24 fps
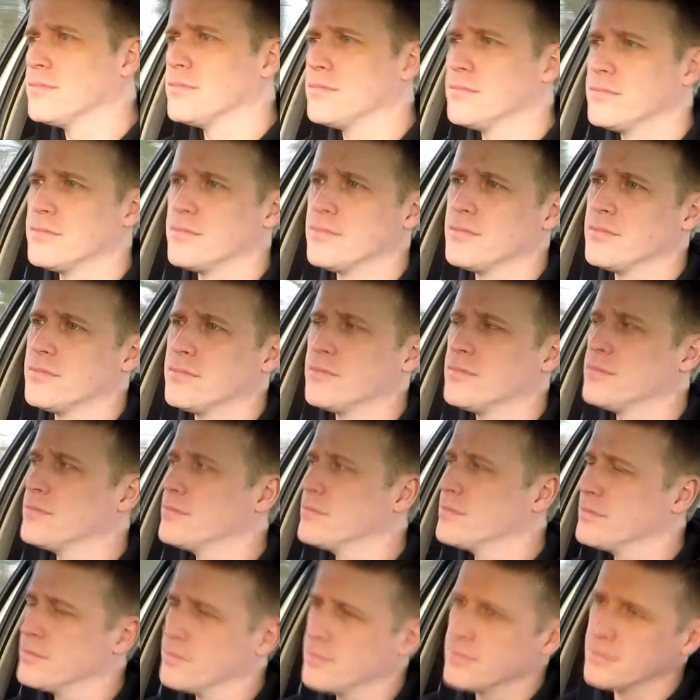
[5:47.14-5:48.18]
But what
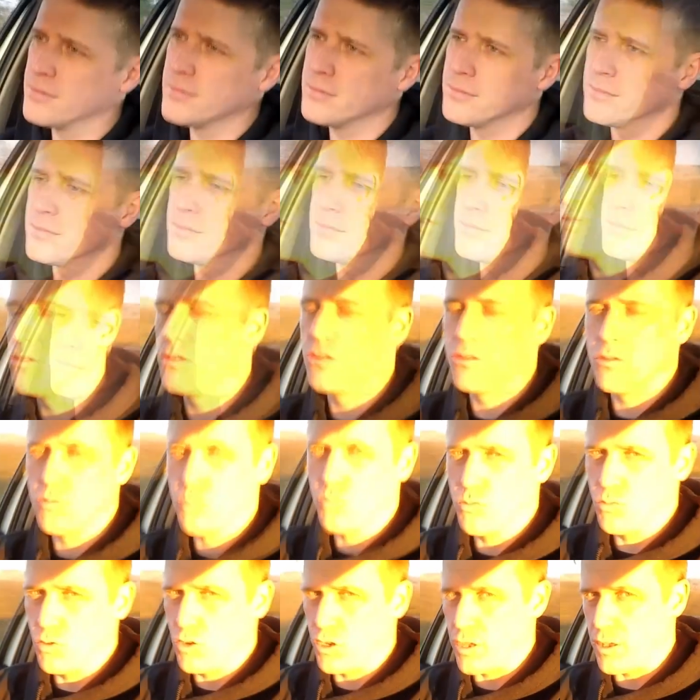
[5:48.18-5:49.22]
else
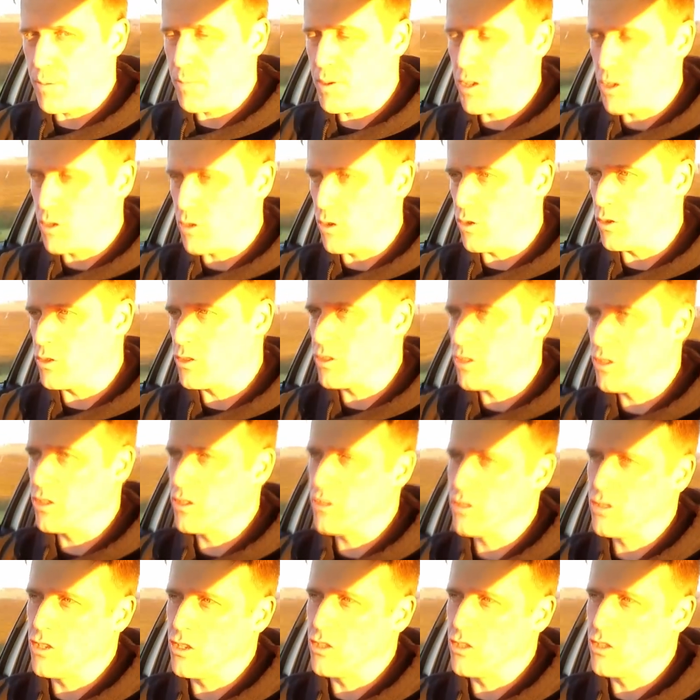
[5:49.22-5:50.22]
would it be good to